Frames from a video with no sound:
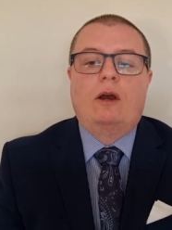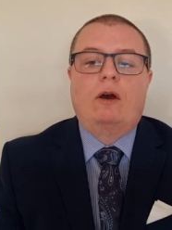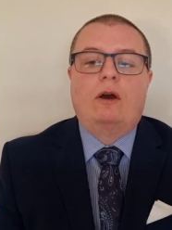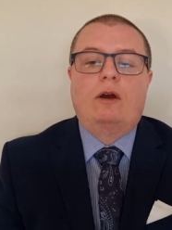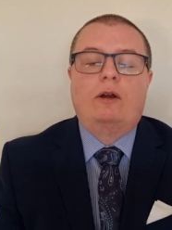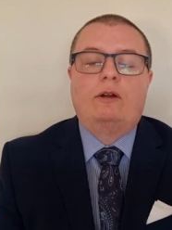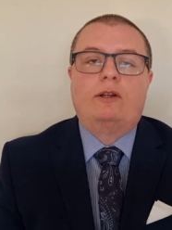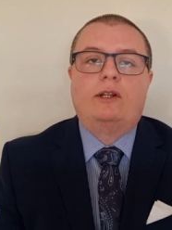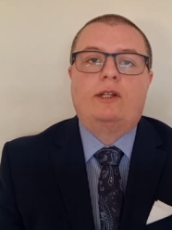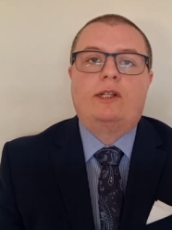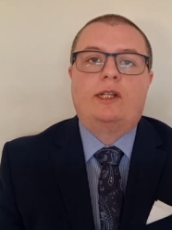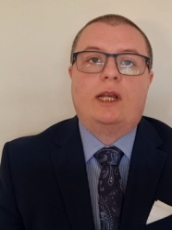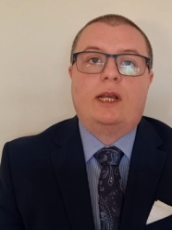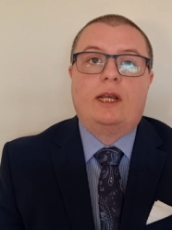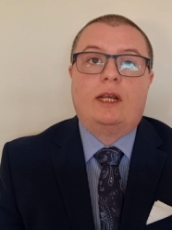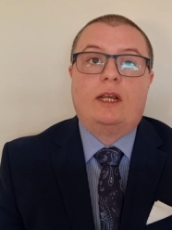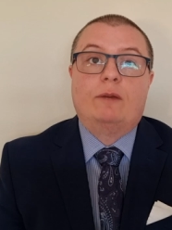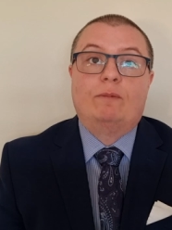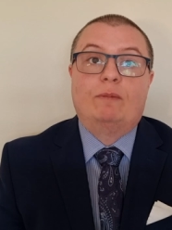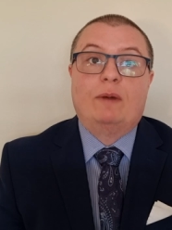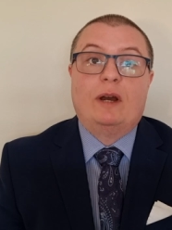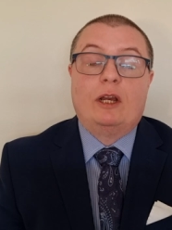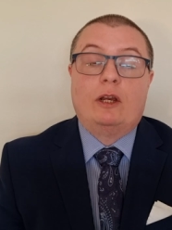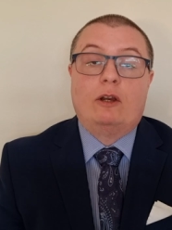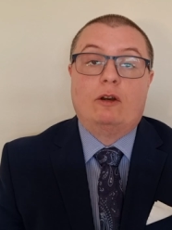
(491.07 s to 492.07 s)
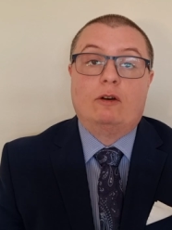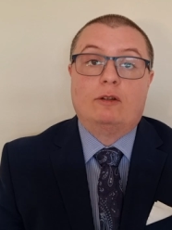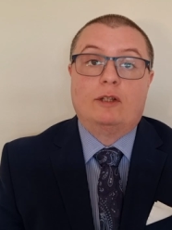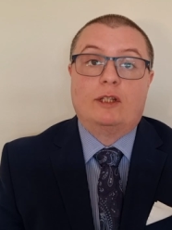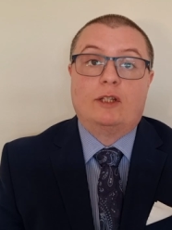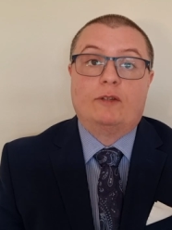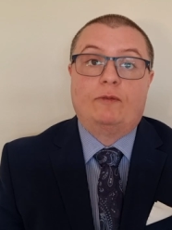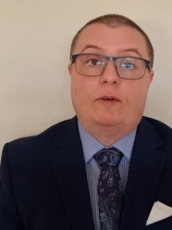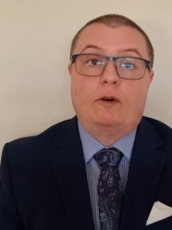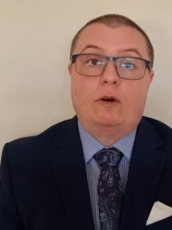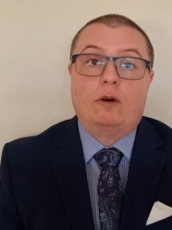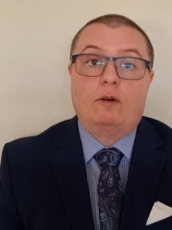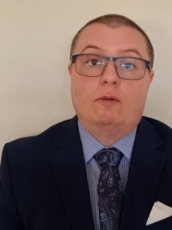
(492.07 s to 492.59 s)
undertaken by God's
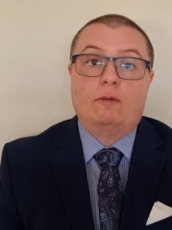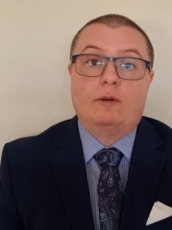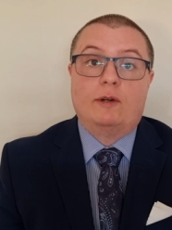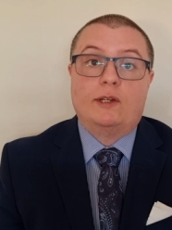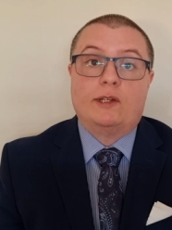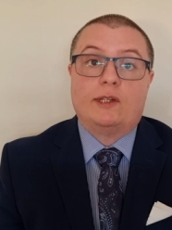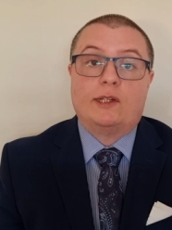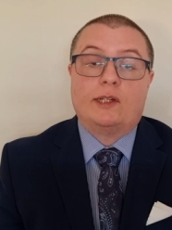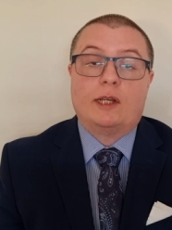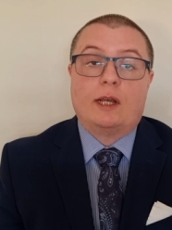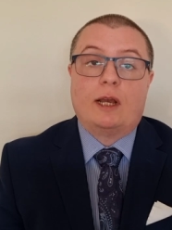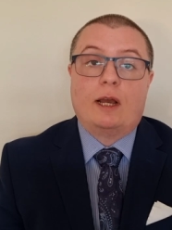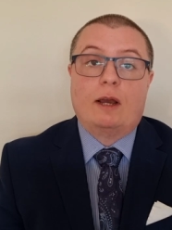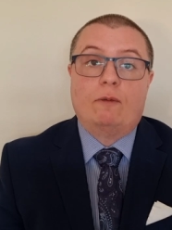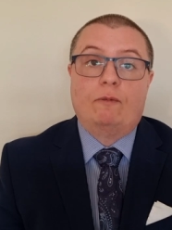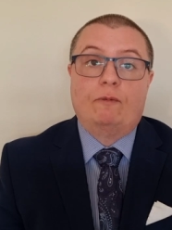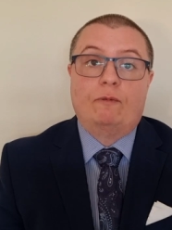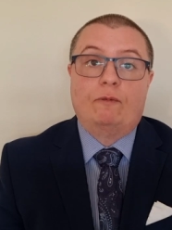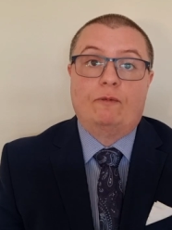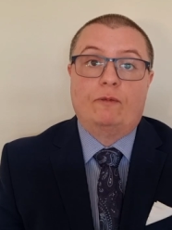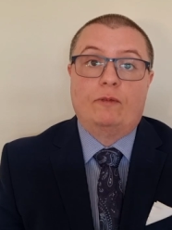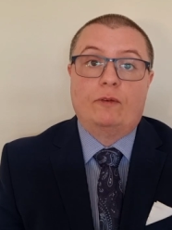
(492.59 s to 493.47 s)
followers and